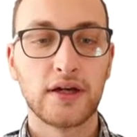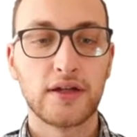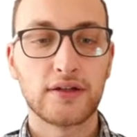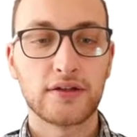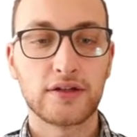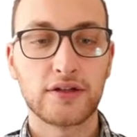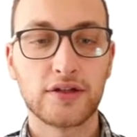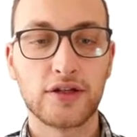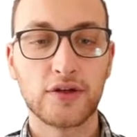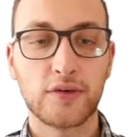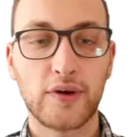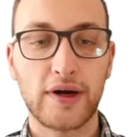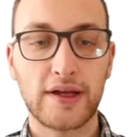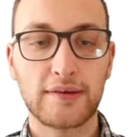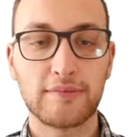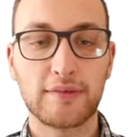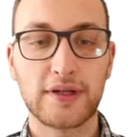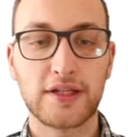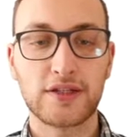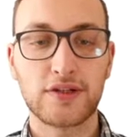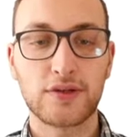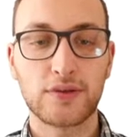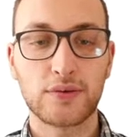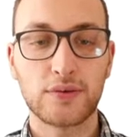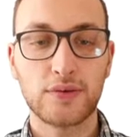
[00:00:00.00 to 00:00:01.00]
The
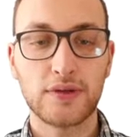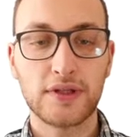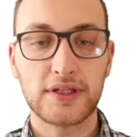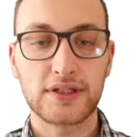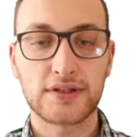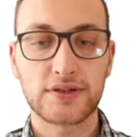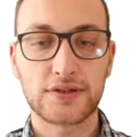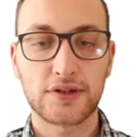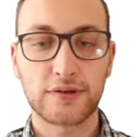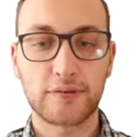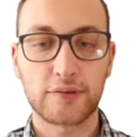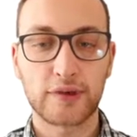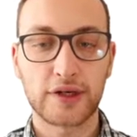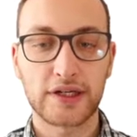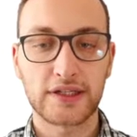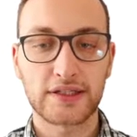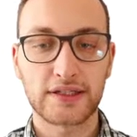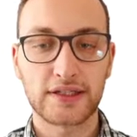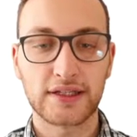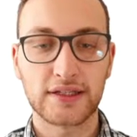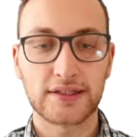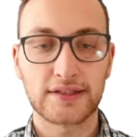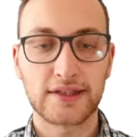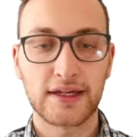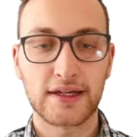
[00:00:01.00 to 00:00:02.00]
nuAdmin tool is super easy
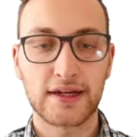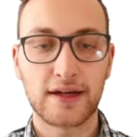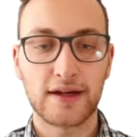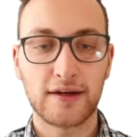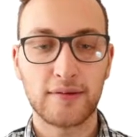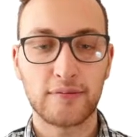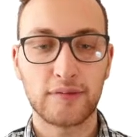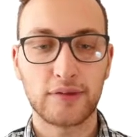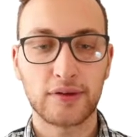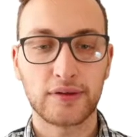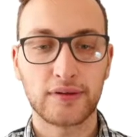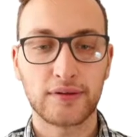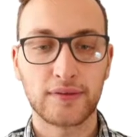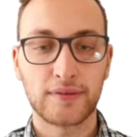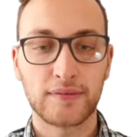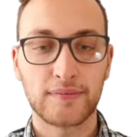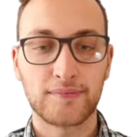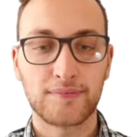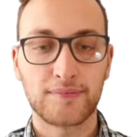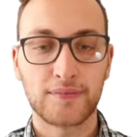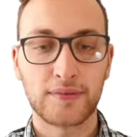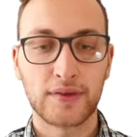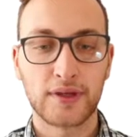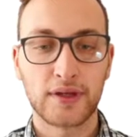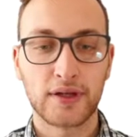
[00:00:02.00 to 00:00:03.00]
to set up
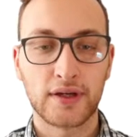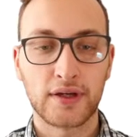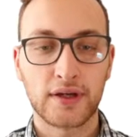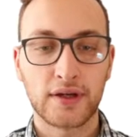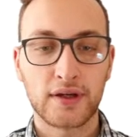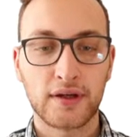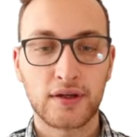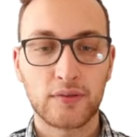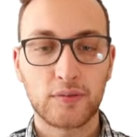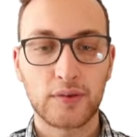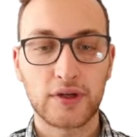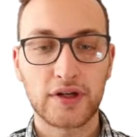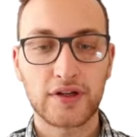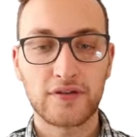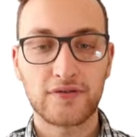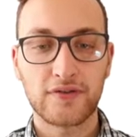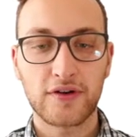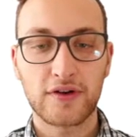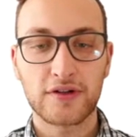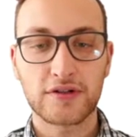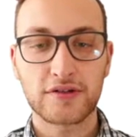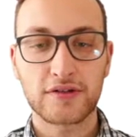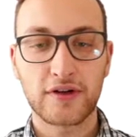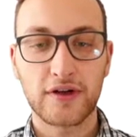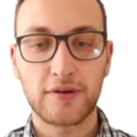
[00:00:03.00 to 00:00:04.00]
when you
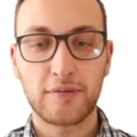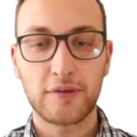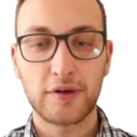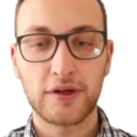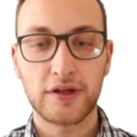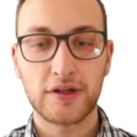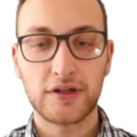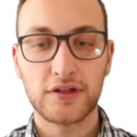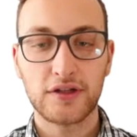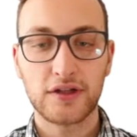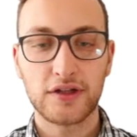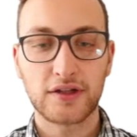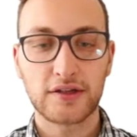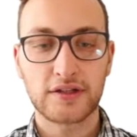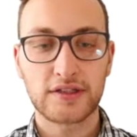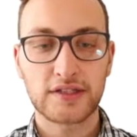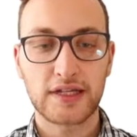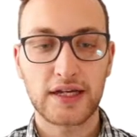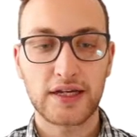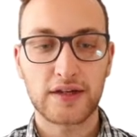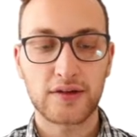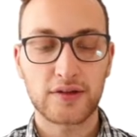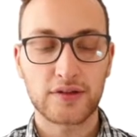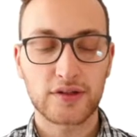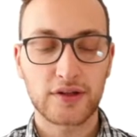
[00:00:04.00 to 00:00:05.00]
first open it, you can
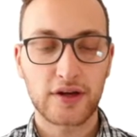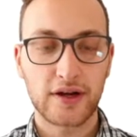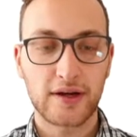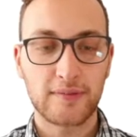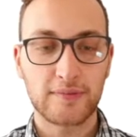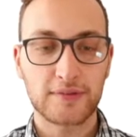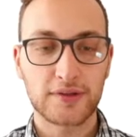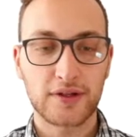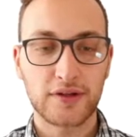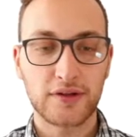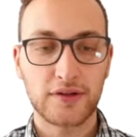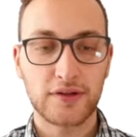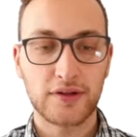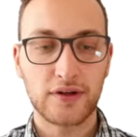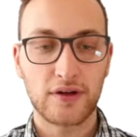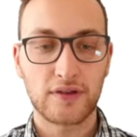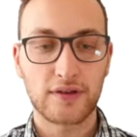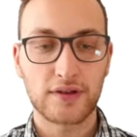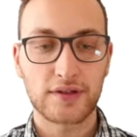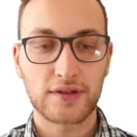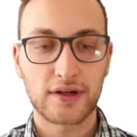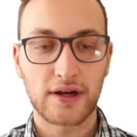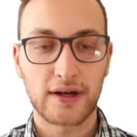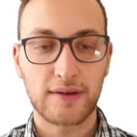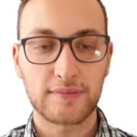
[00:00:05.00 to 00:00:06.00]
set your time zone on the
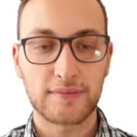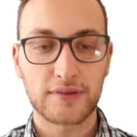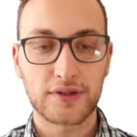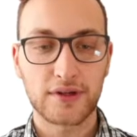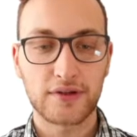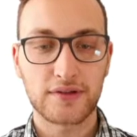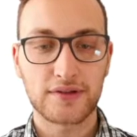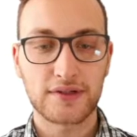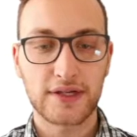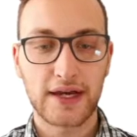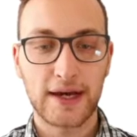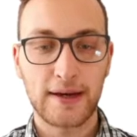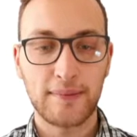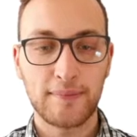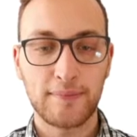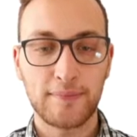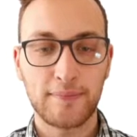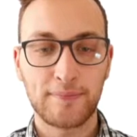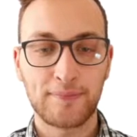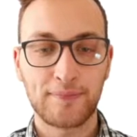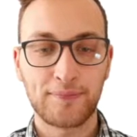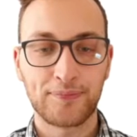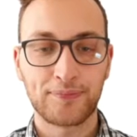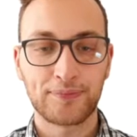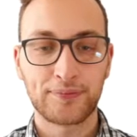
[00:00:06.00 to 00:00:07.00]
time zone tab.
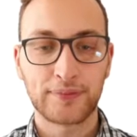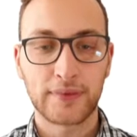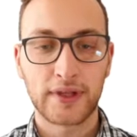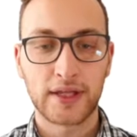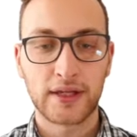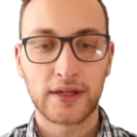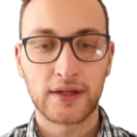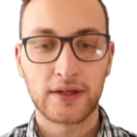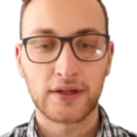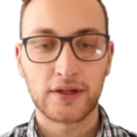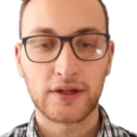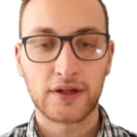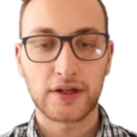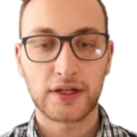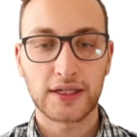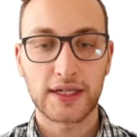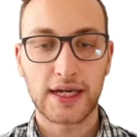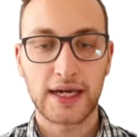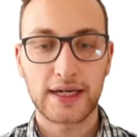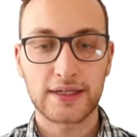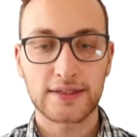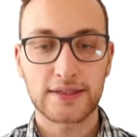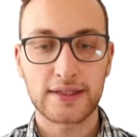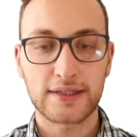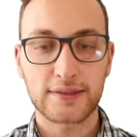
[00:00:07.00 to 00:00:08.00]
You can
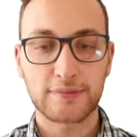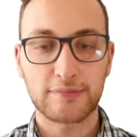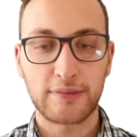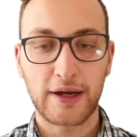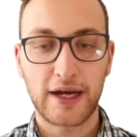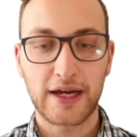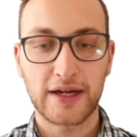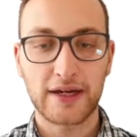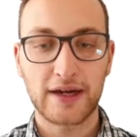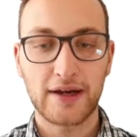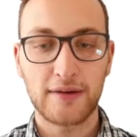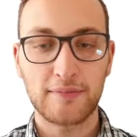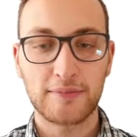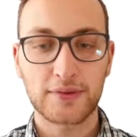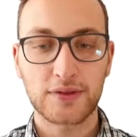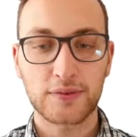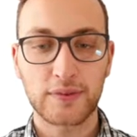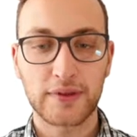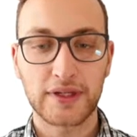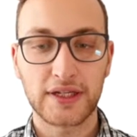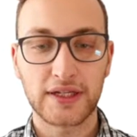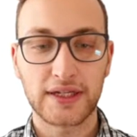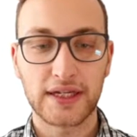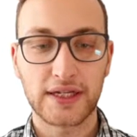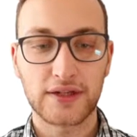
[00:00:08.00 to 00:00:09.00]
access backups
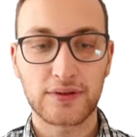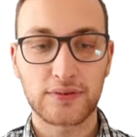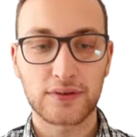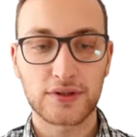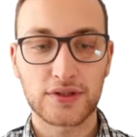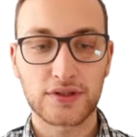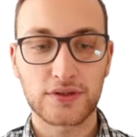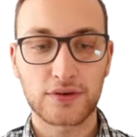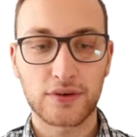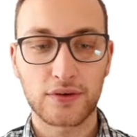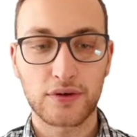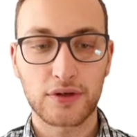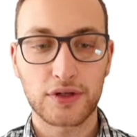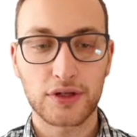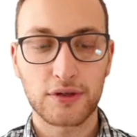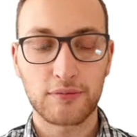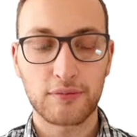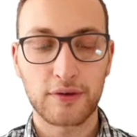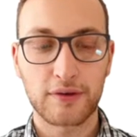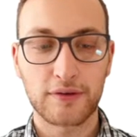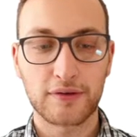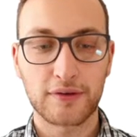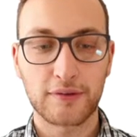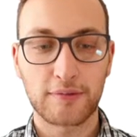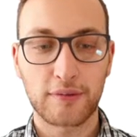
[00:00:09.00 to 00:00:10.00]
when you need to restore a
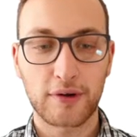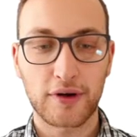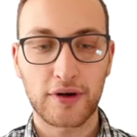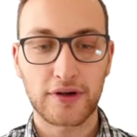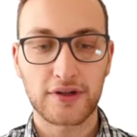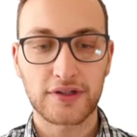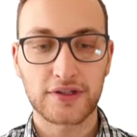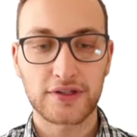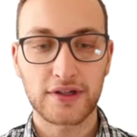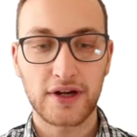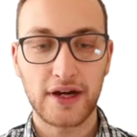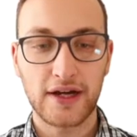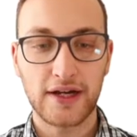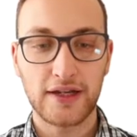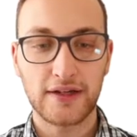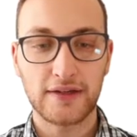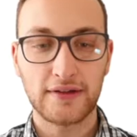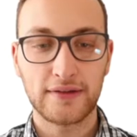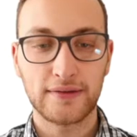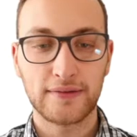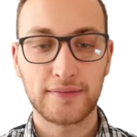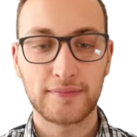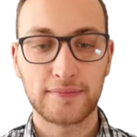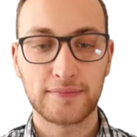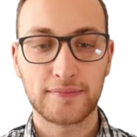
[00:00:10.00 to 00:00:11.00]
nuBuilderPro site.
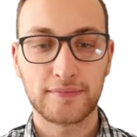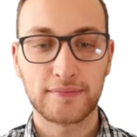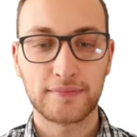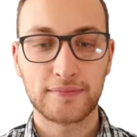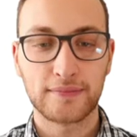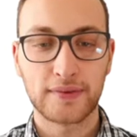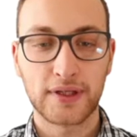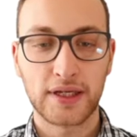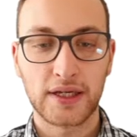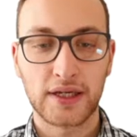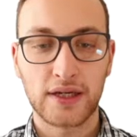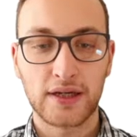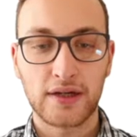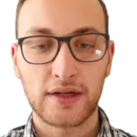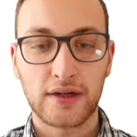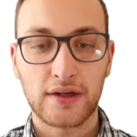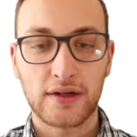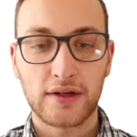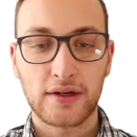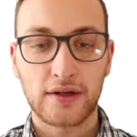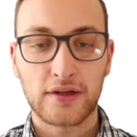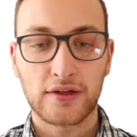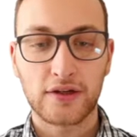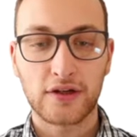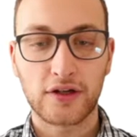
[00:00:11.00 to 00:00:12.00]

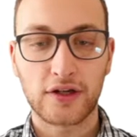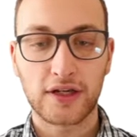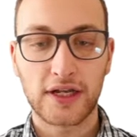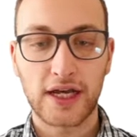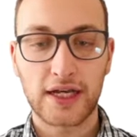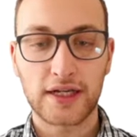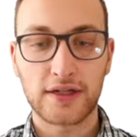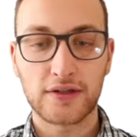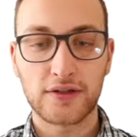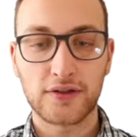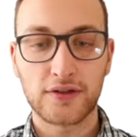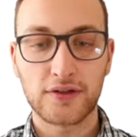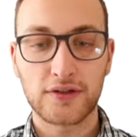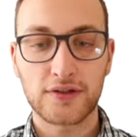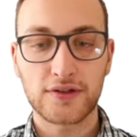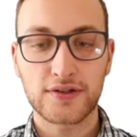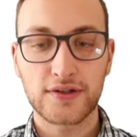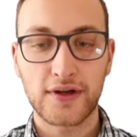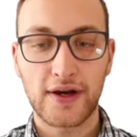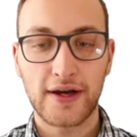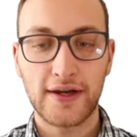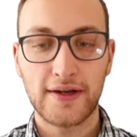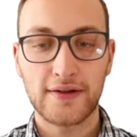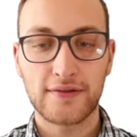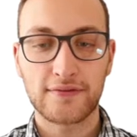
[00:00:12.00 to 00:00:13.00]
You can add a new
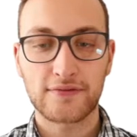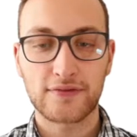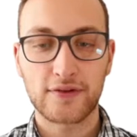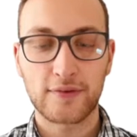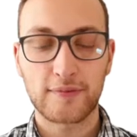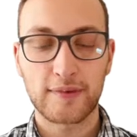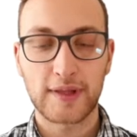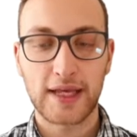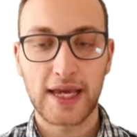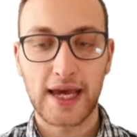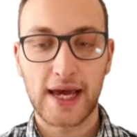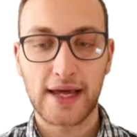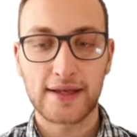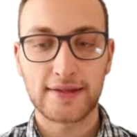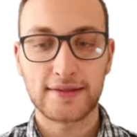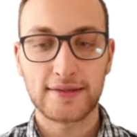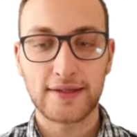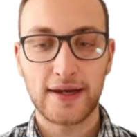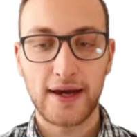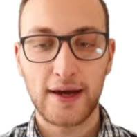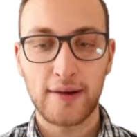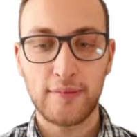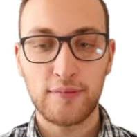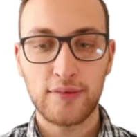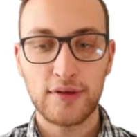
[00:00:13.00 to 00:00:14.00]
site from the Add
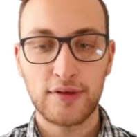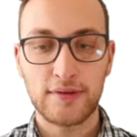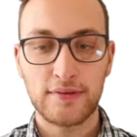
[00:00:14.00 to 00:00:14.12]
tab.